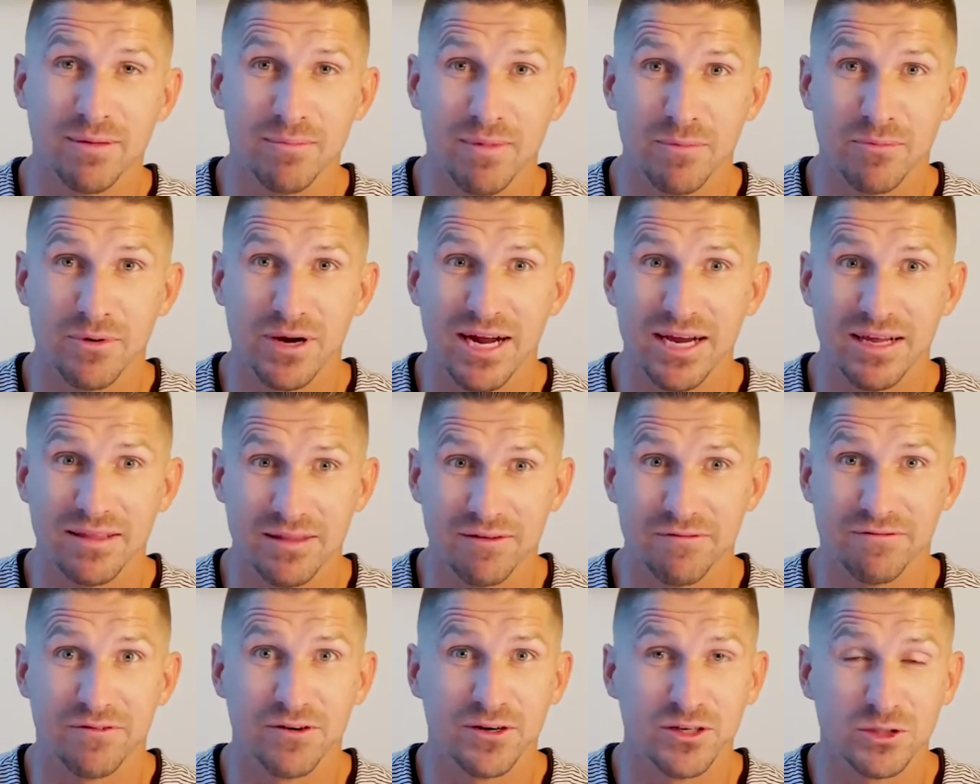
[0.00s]
Remember, the
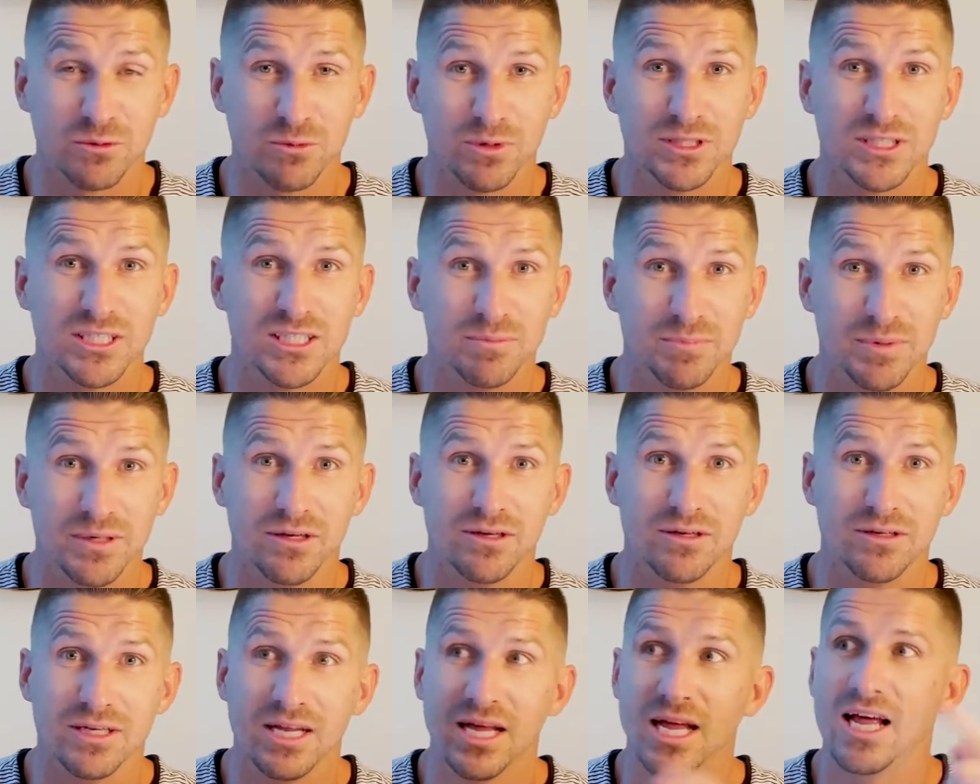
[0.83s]
first one
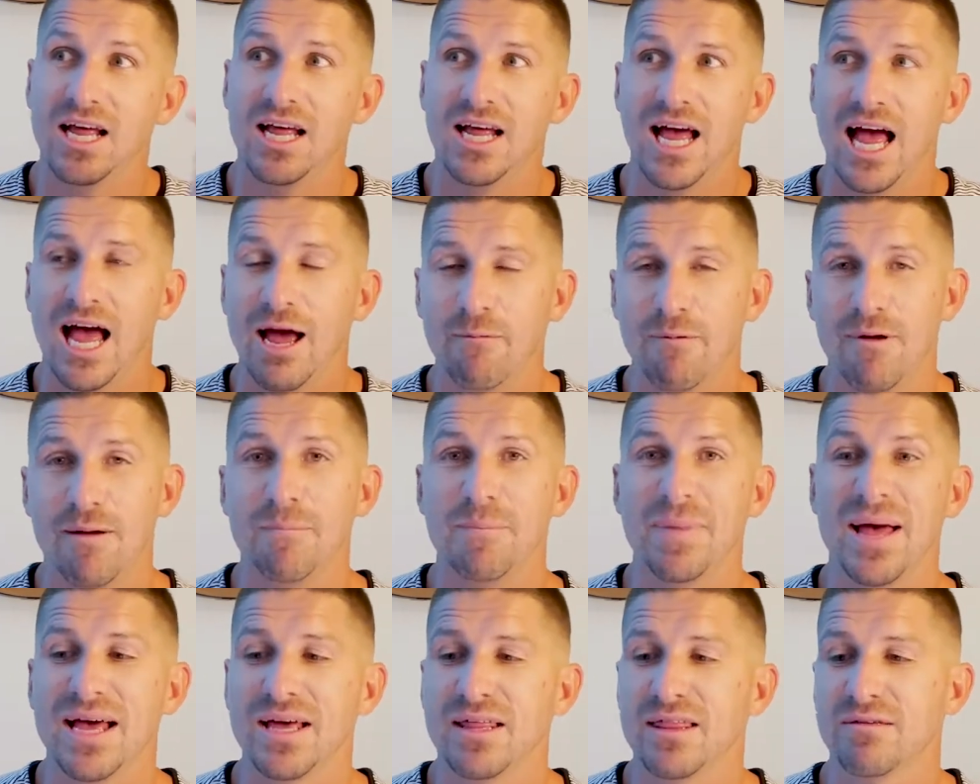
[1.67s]
spilled. I went
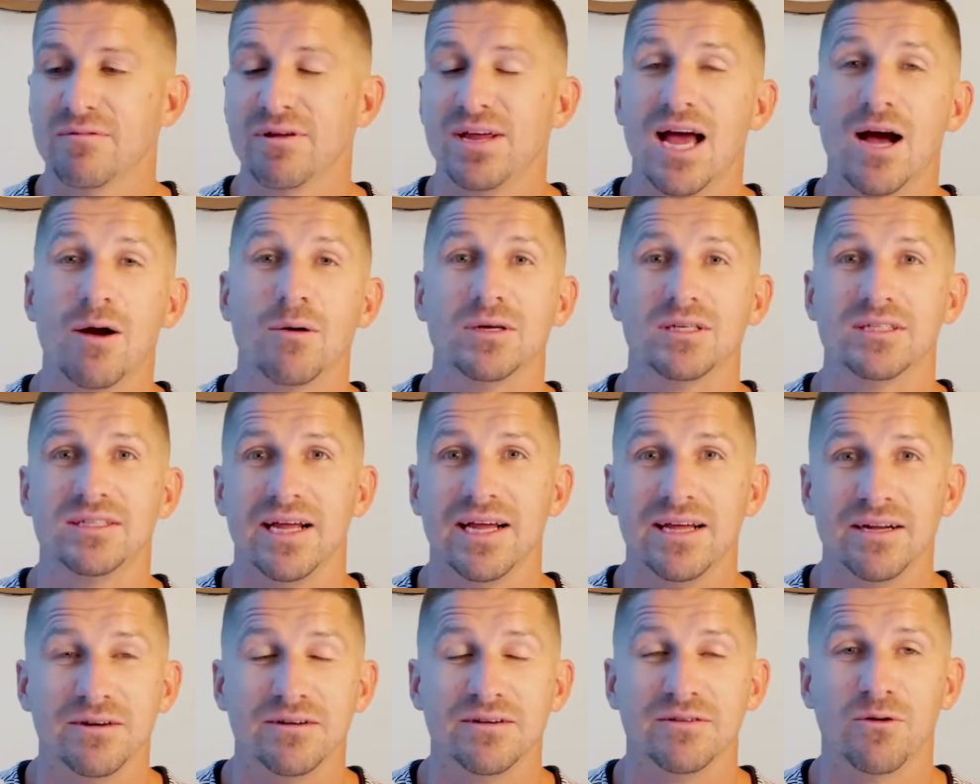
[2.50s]
back 3 hours
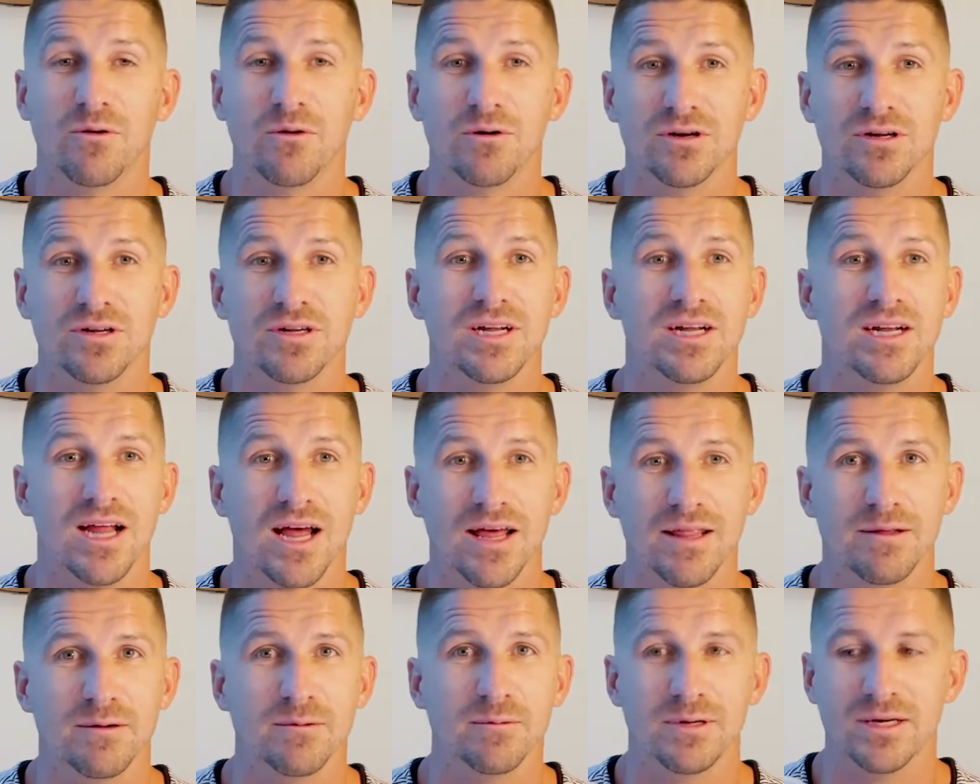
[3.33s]
later and ordered
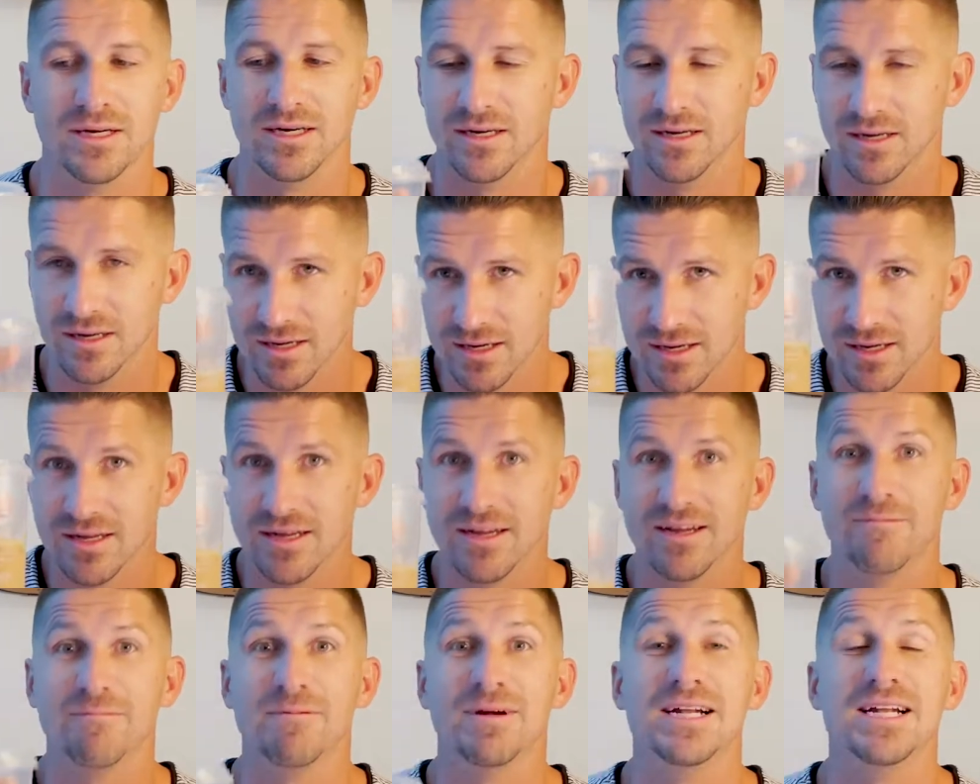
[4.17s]
another one.
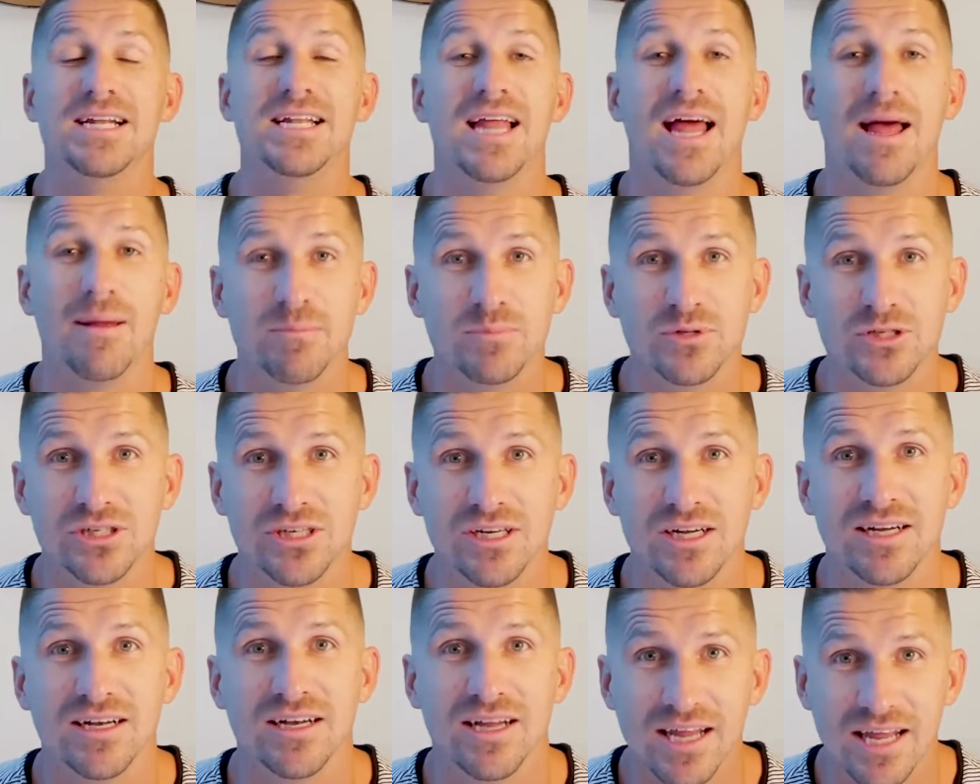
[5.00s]

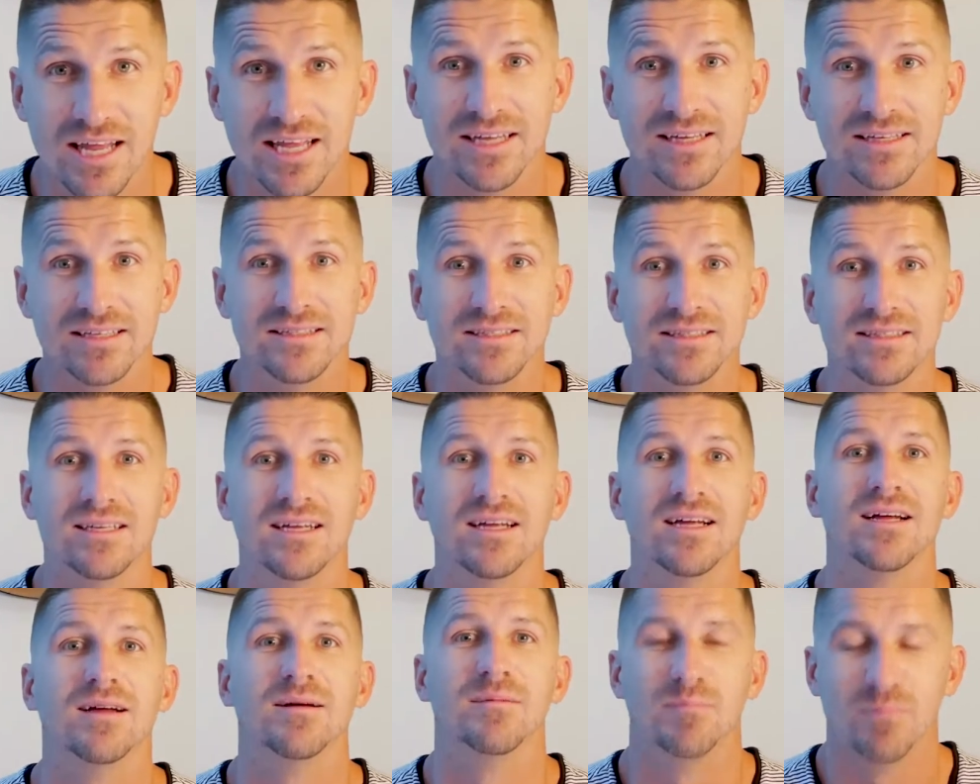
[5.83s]
Redemption is
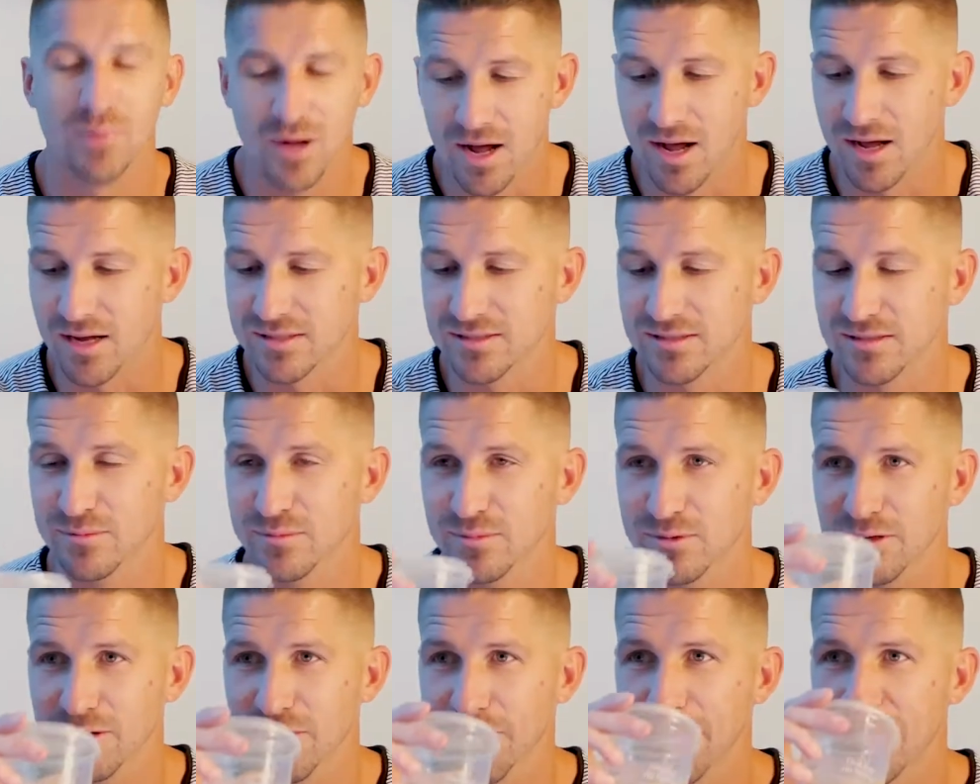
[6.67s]

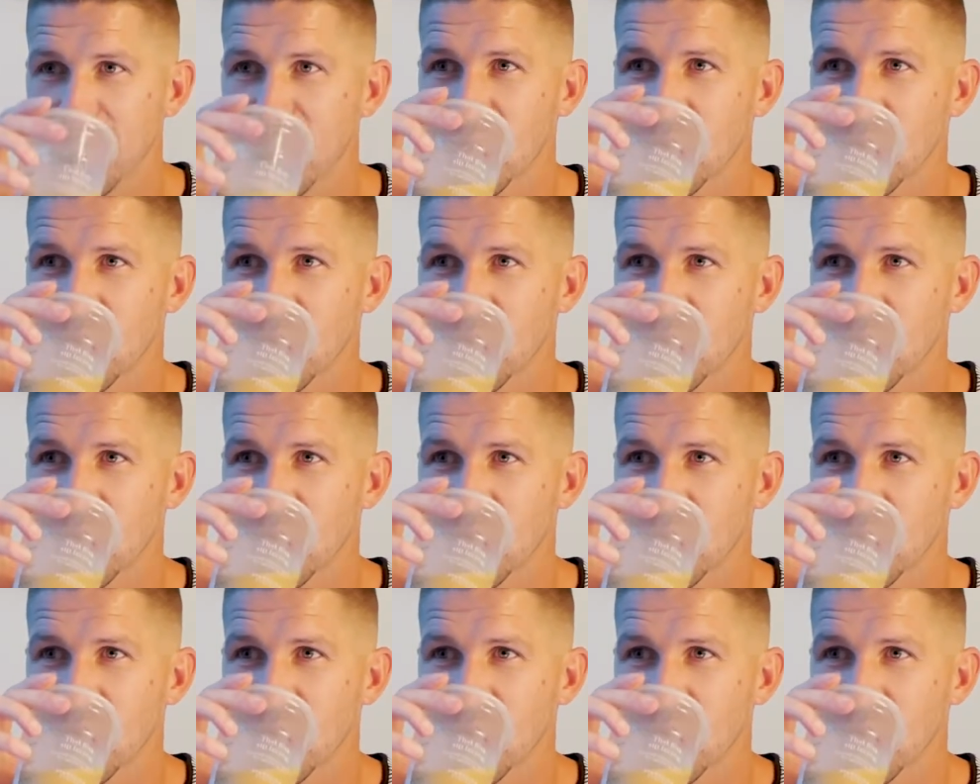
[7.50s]
possible.